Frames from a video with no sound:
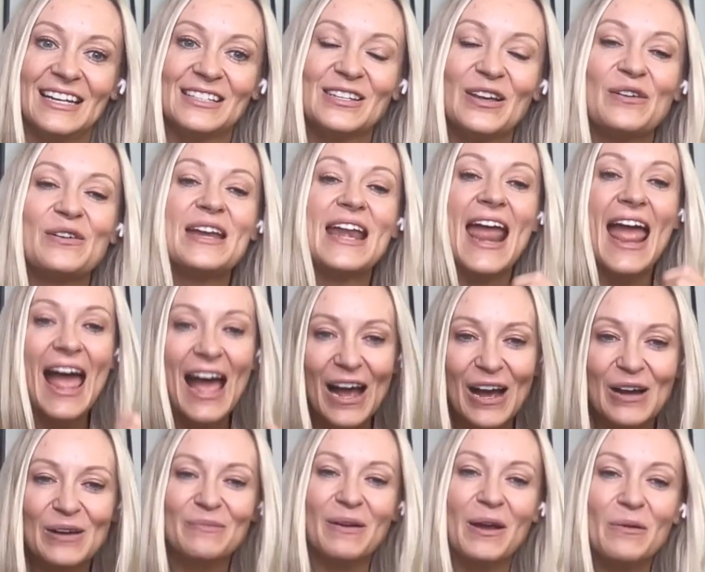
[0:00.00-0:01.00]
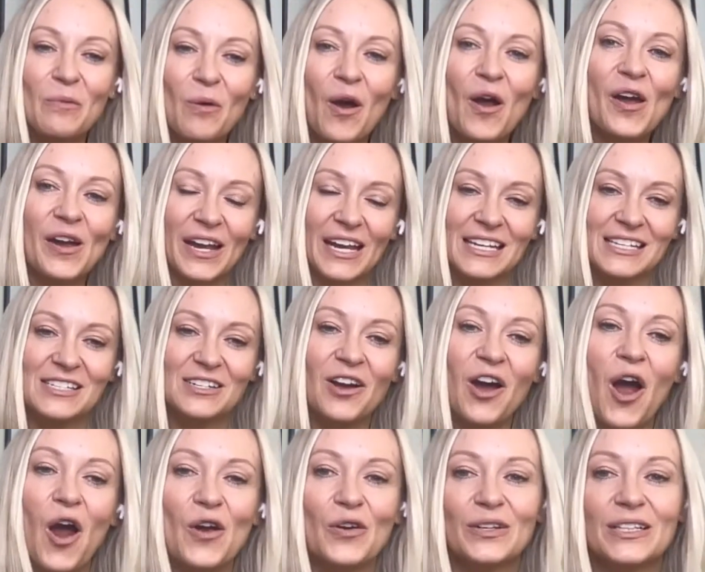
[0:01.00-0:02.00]
So now my work is
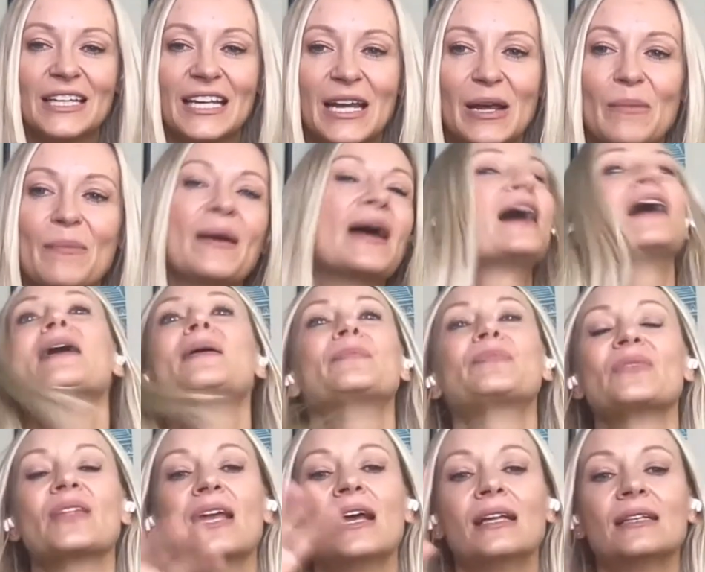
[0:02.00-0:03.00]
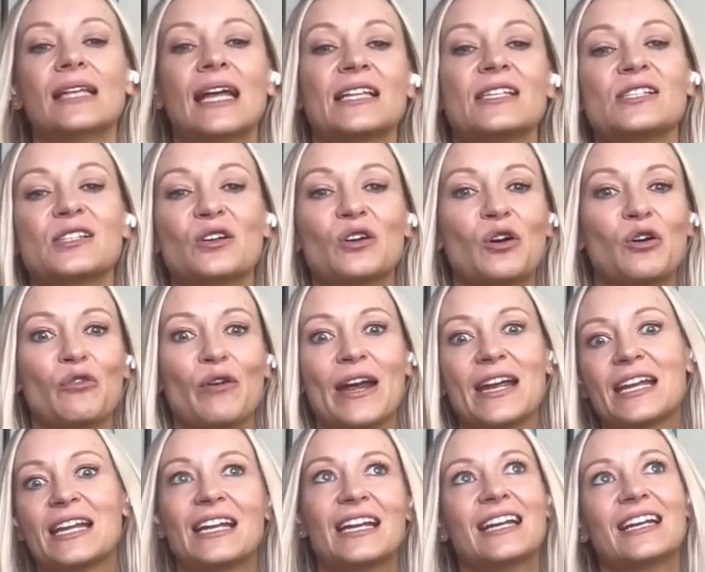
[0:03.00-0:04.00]
not only about let's look
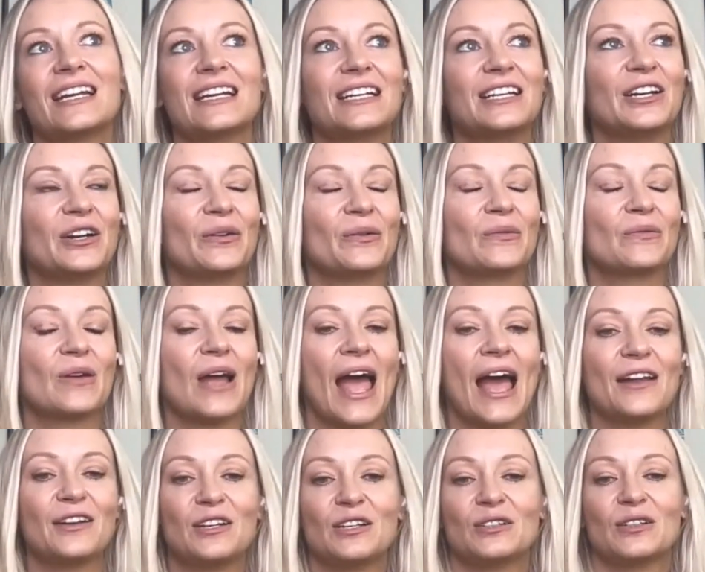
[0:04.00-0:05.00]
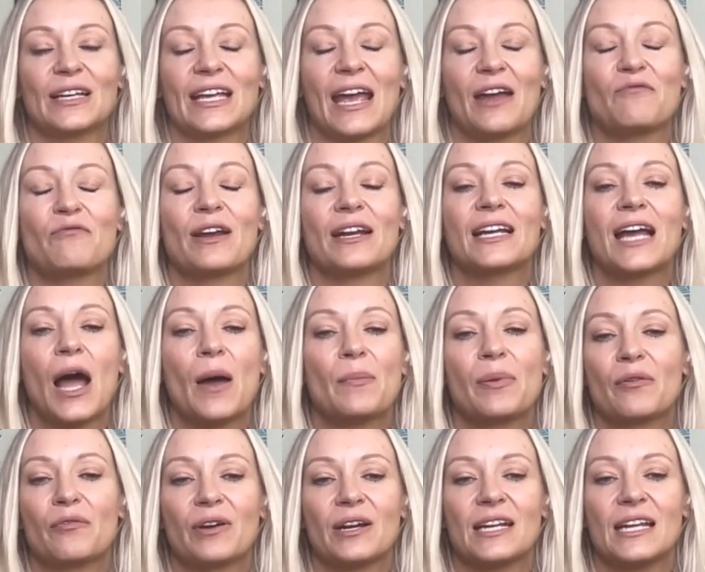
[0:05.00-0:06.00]
great in, how do you get red
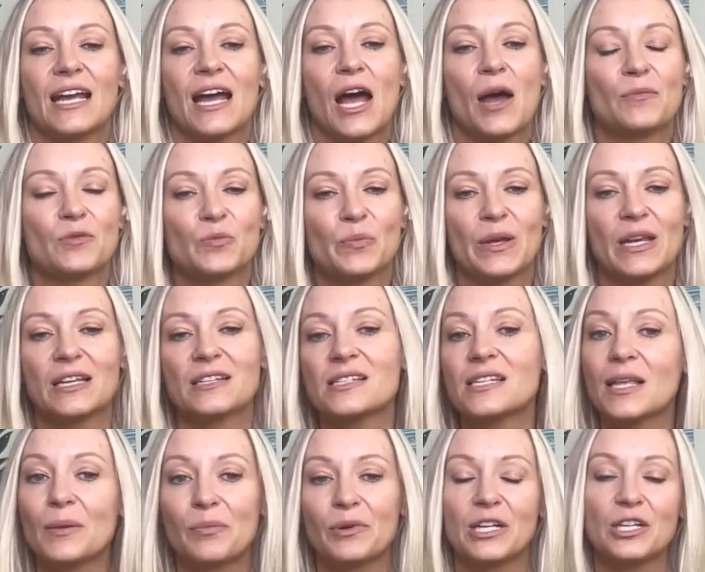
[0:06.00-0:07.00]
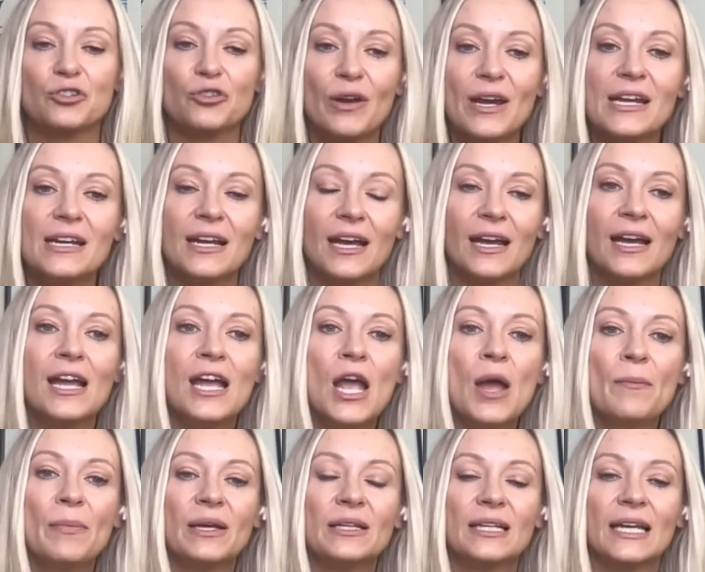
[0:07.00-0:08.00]
carpet ready arms being a celebrity trainer,
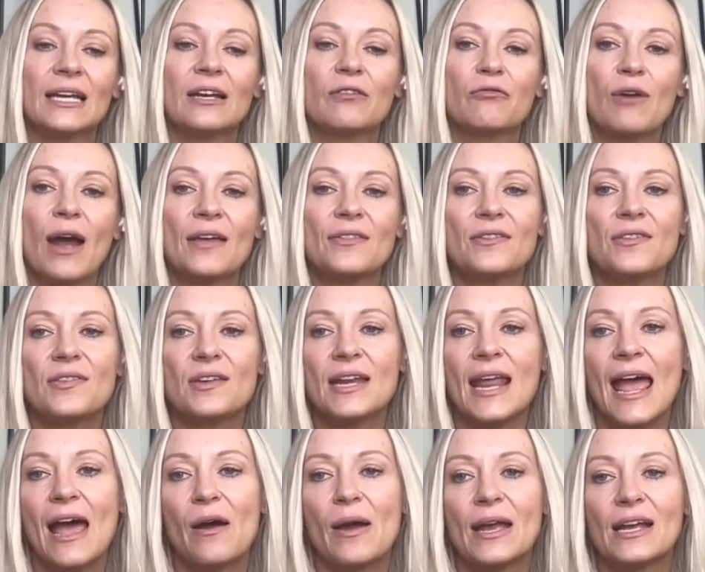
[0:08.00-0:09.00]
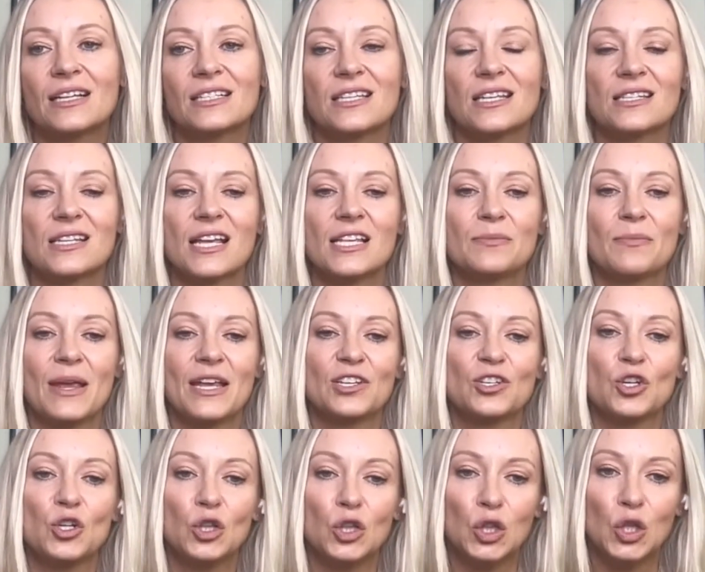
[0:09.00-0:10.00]
but like rather than how exercise
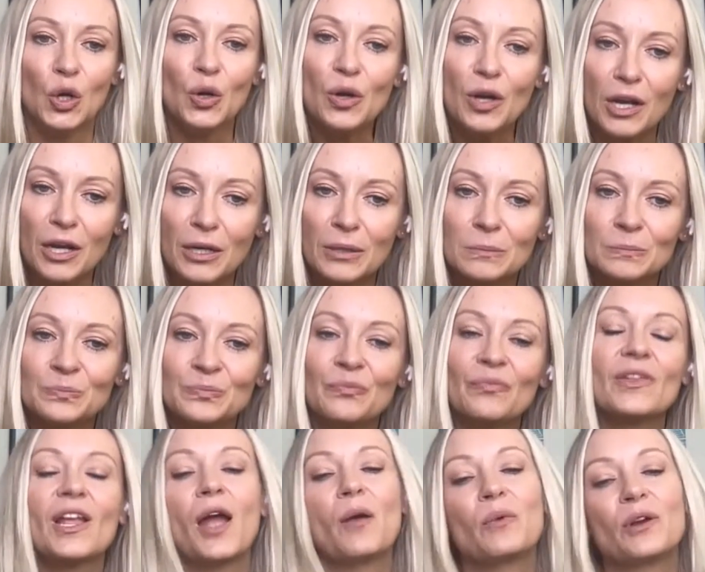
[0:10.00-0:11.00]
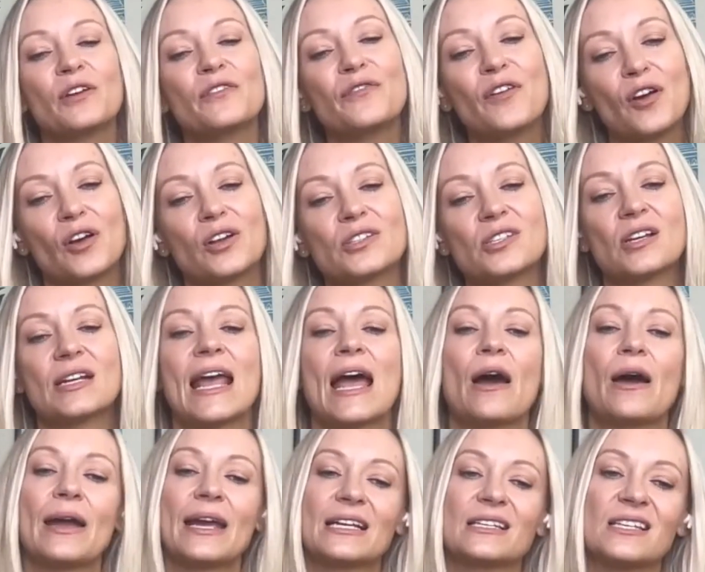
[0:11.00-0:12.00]
makes you look, I want to focus on
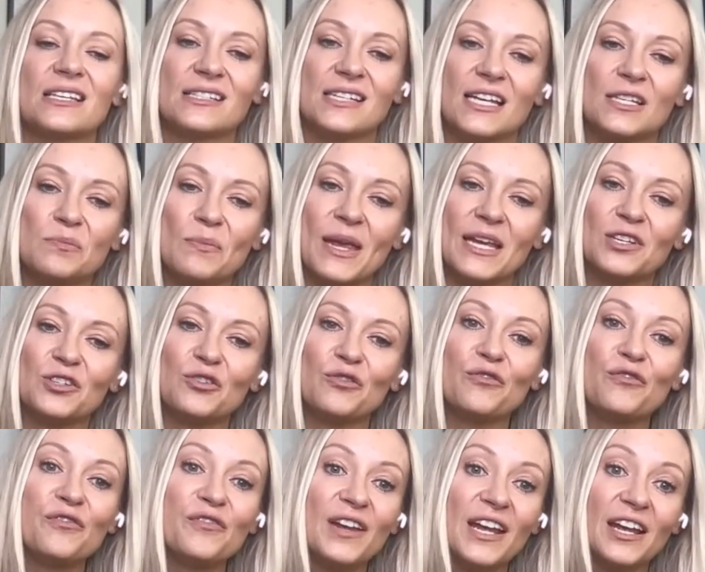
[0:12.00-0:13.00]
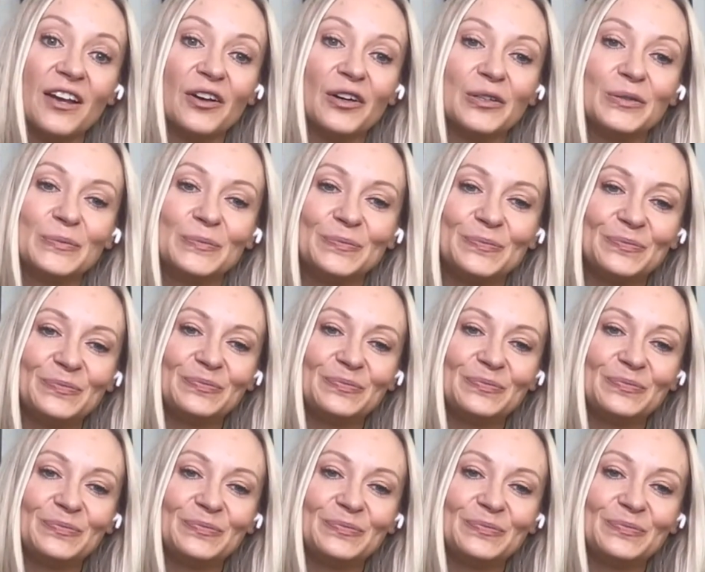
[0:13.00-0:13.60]
how exercise makes you feel.